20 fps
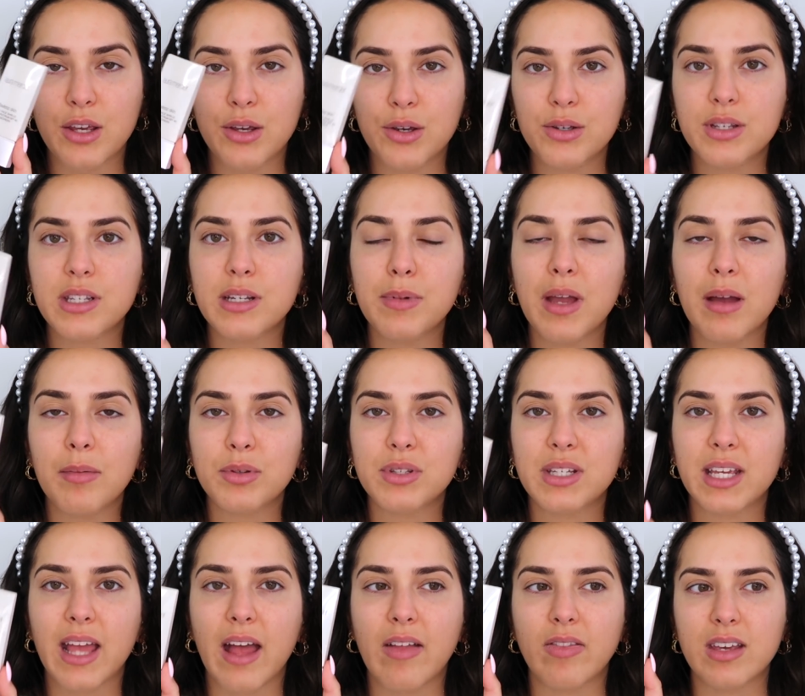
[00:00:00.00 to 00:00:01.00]
You used to be able
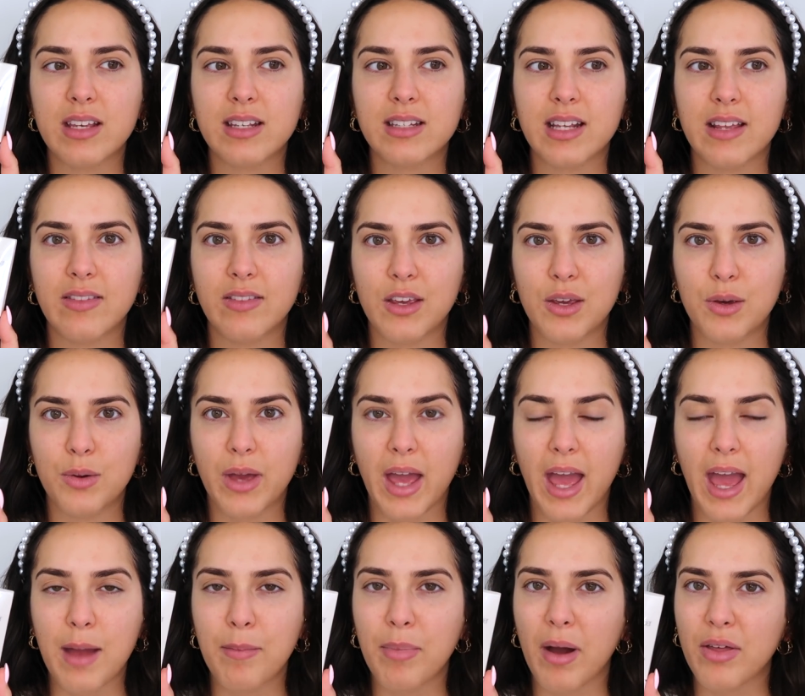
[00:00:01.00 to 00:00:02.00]
to get this in the U
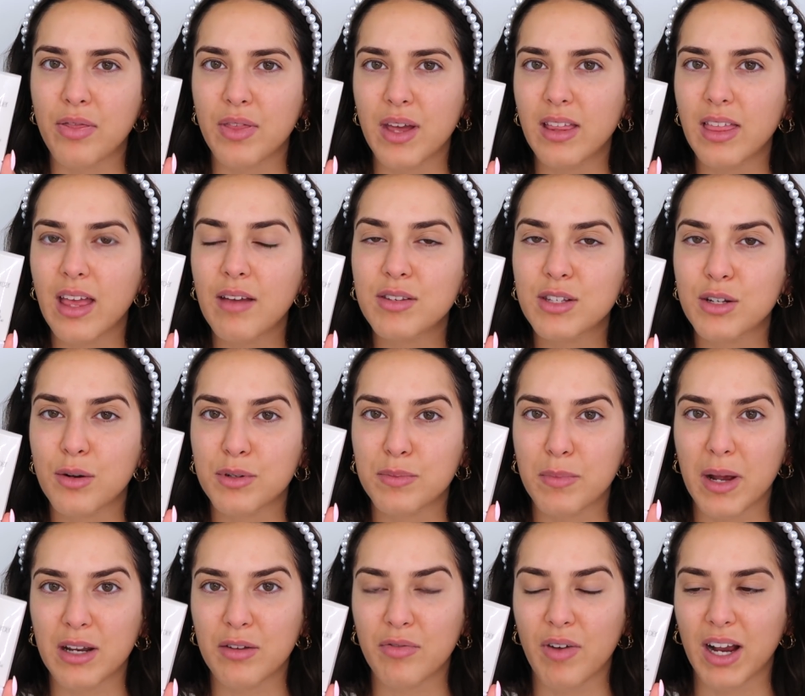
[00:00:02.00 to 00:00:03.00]
K, but I think they've stopped
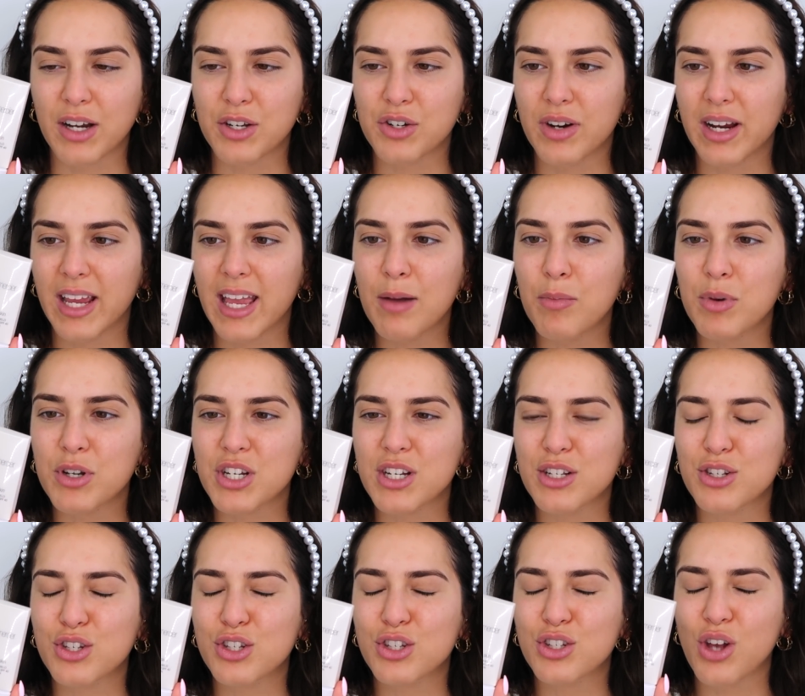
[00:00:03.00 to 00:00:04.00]
manufacturing it, which
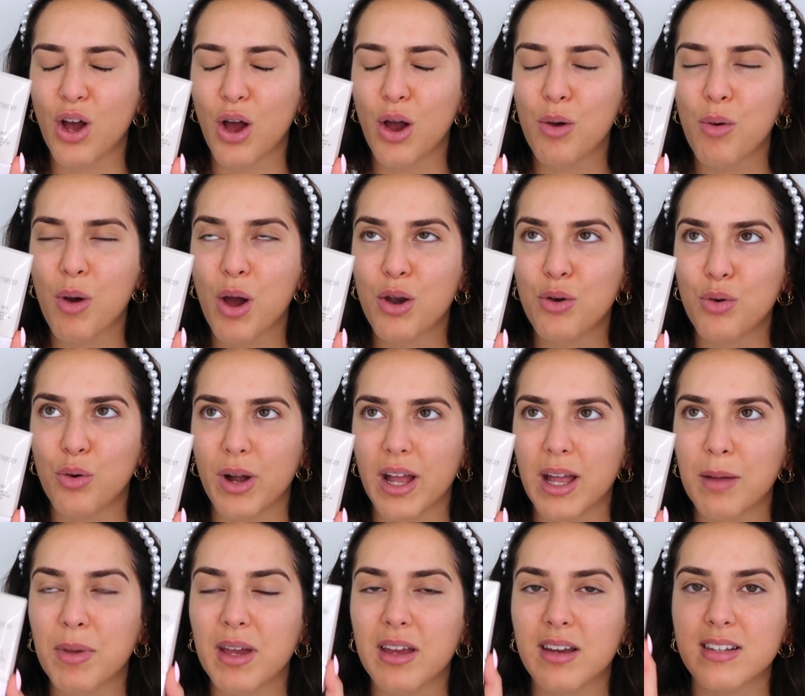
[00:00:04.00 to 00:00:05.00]
is so
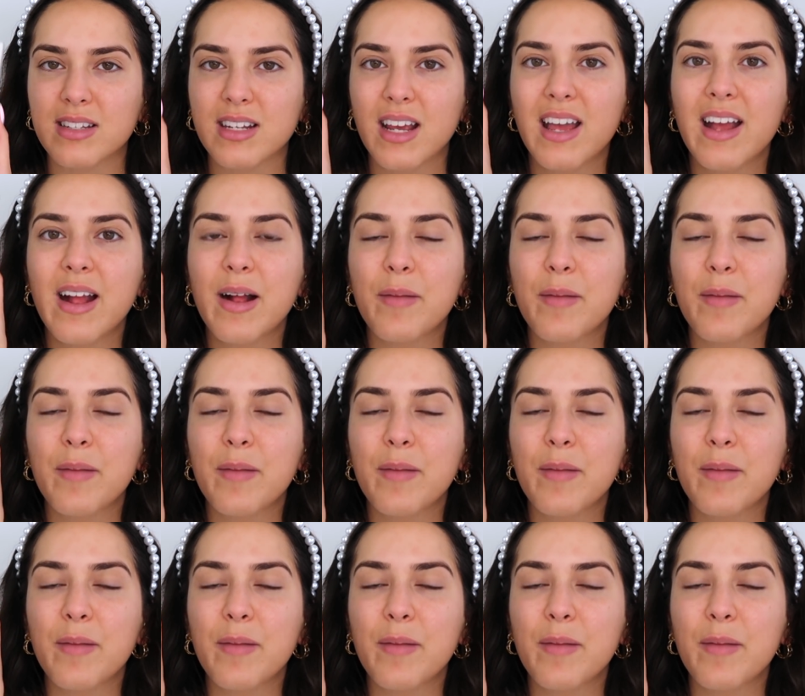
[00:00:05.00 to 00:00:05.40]
annoying because